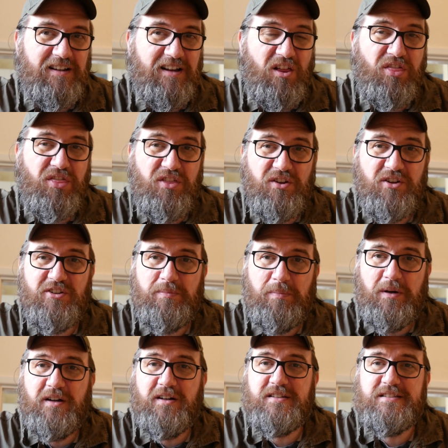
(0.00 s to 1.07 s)
a
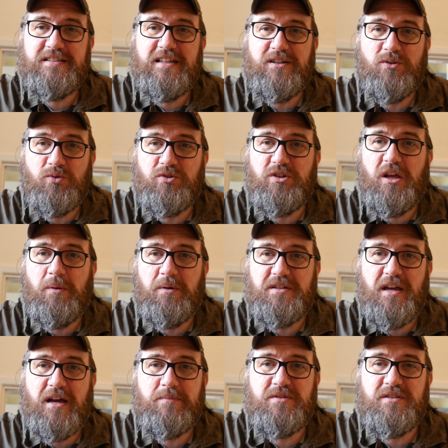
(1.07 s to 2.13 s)
third-party audio
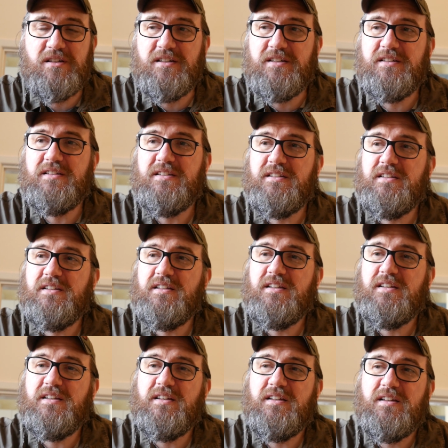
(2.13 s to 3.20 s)
adapter
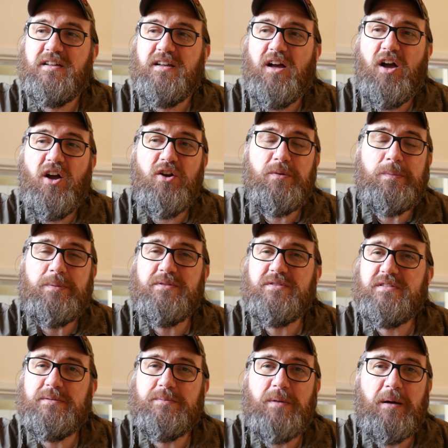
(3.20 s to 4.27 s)

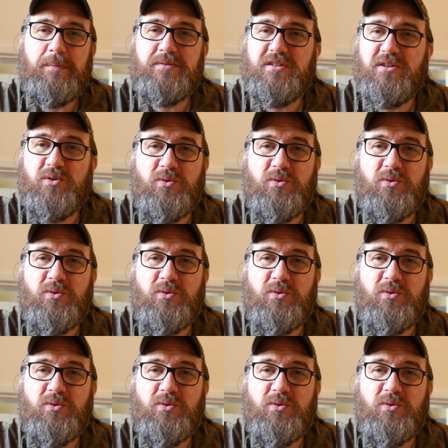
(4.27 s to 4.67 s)
opens them up to